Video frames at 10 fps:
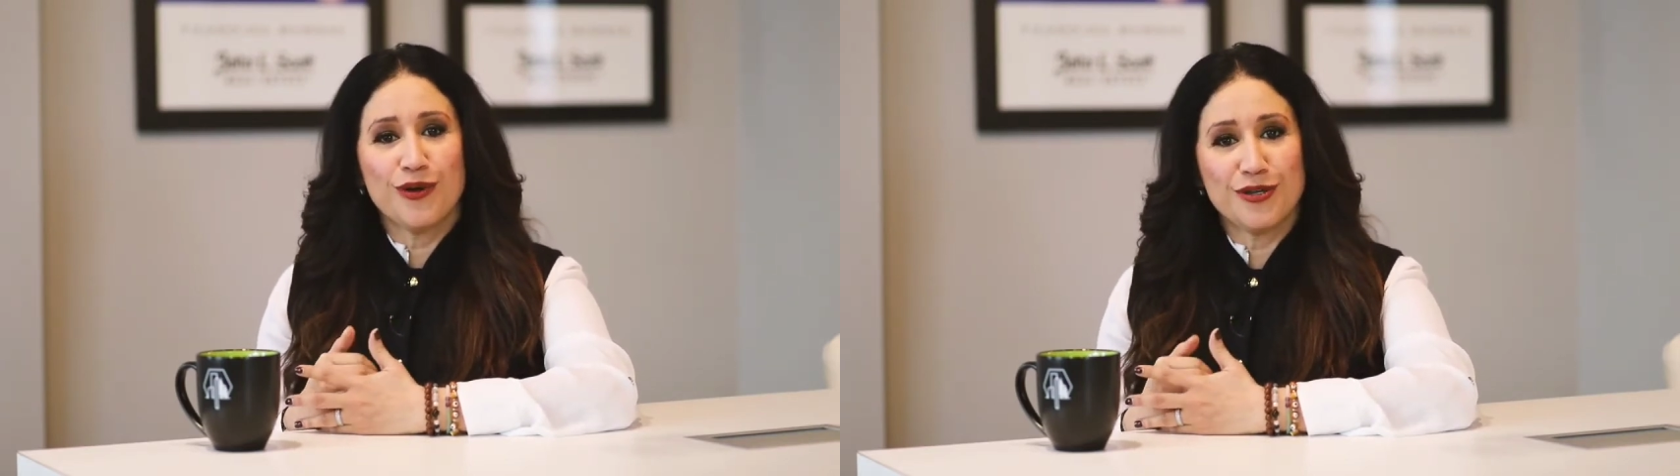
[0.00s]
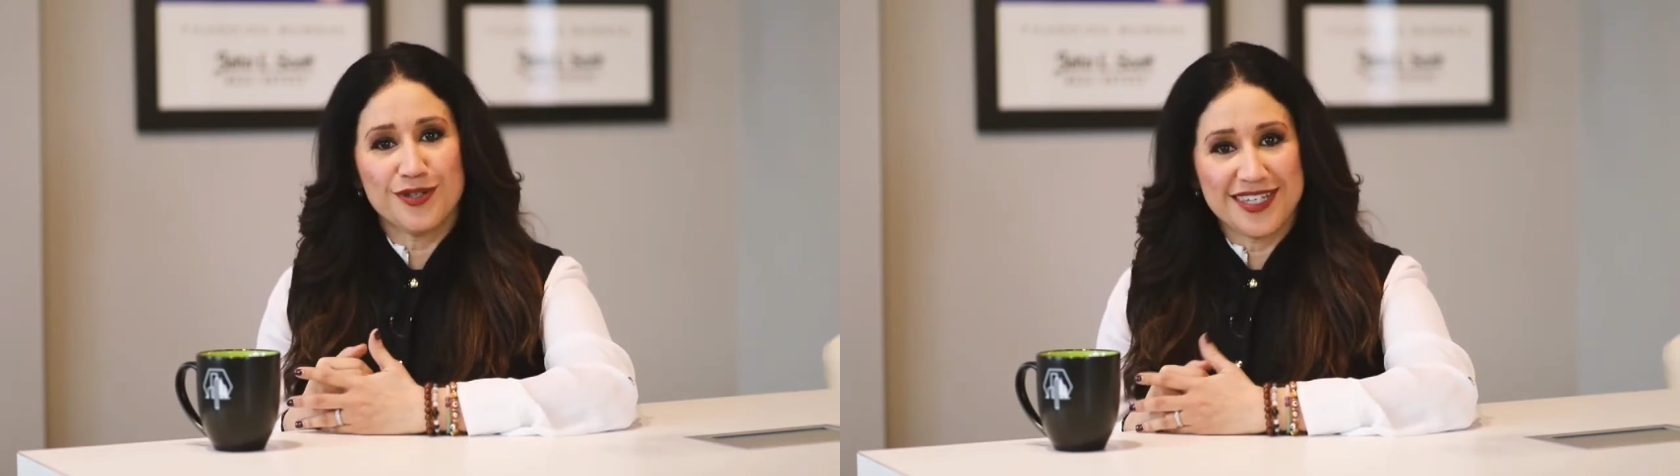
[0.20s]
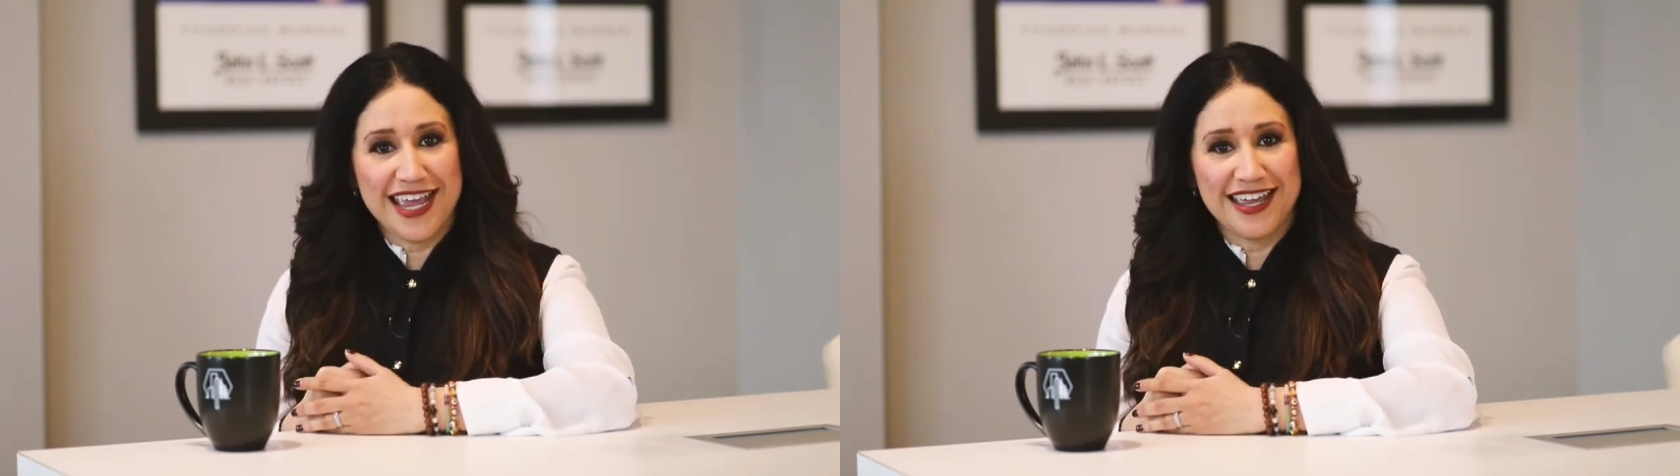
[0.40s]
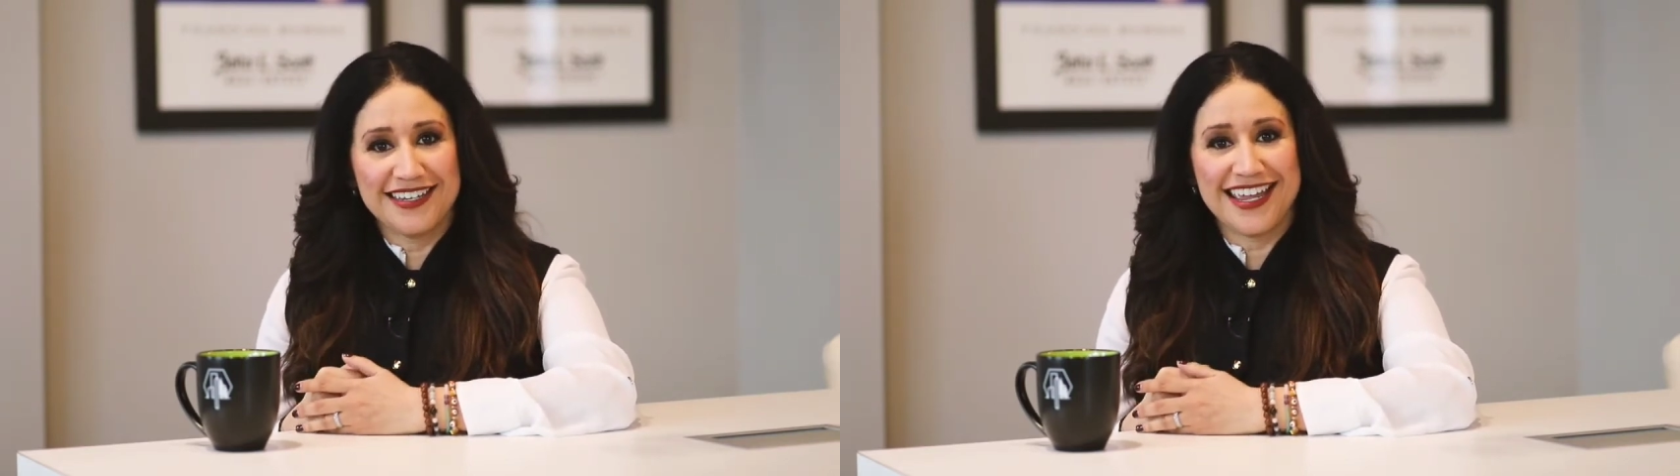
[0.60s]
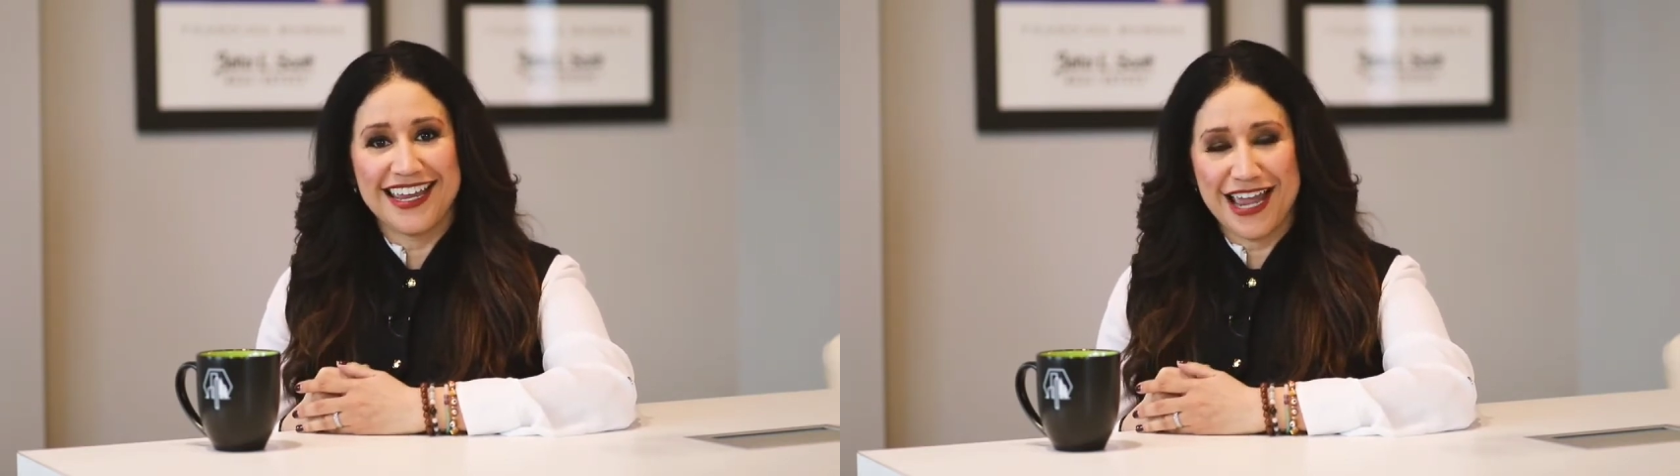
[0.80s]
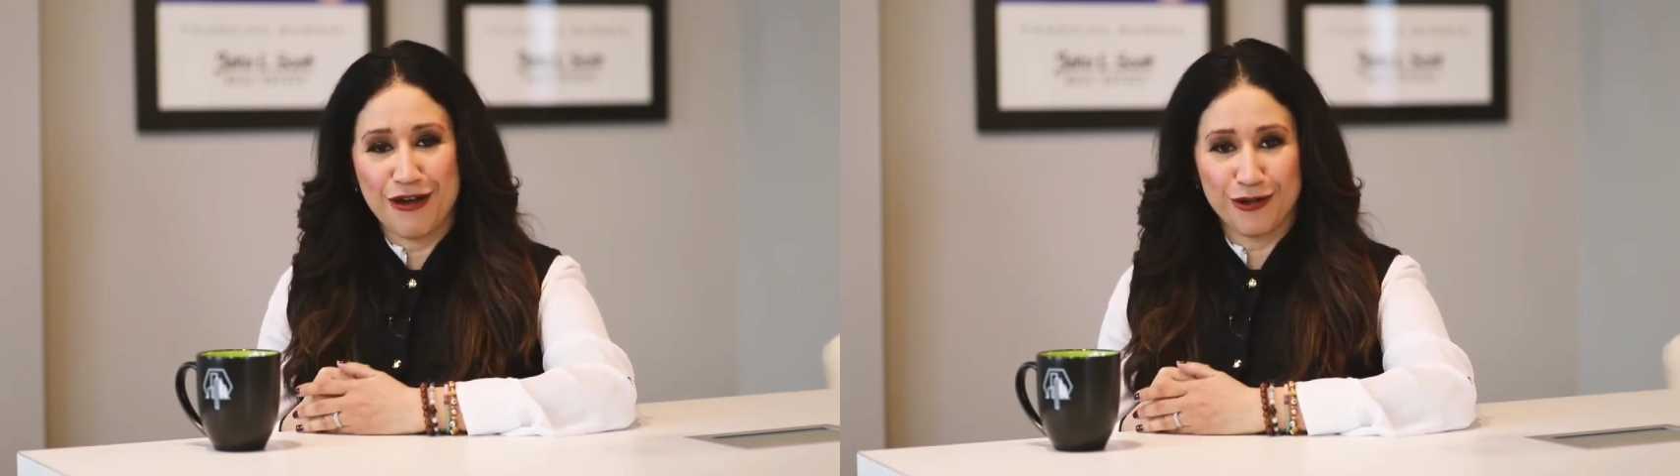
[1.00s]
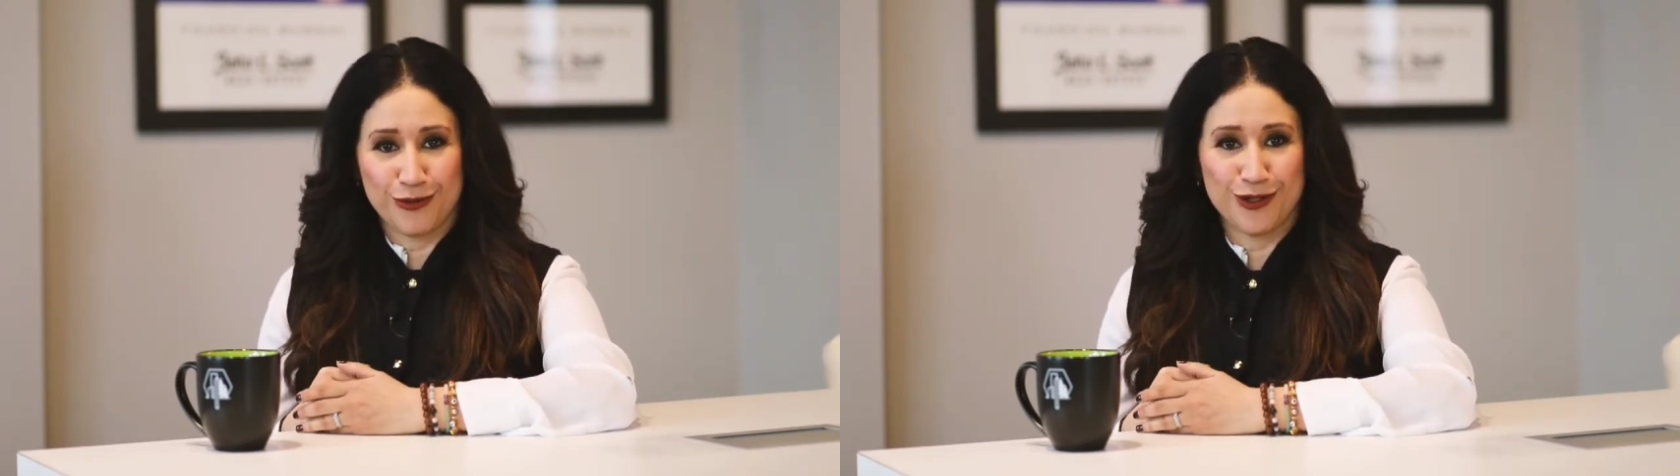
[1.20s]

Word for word: where you stand and how to